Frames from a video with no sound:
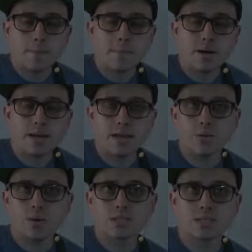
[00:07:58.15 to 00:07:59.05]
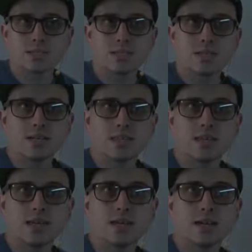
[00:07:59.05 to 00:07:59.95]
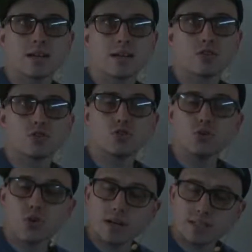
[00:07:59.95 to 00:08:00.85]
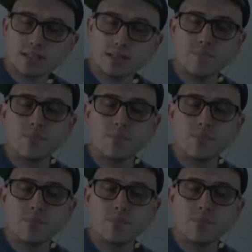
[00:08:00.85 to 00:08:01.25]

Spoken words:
but it wasn't anything too crazy.